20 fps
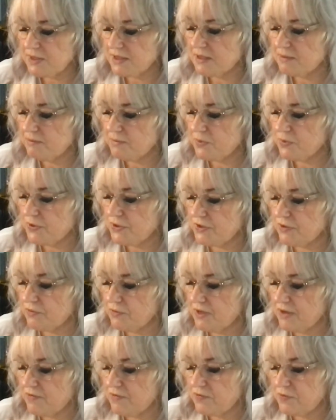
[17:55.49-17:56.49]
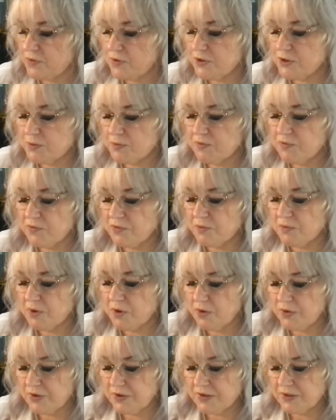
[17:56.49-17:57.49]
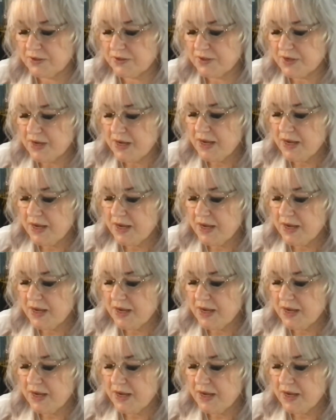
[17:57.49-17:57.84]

symbols, and reinforcement from others.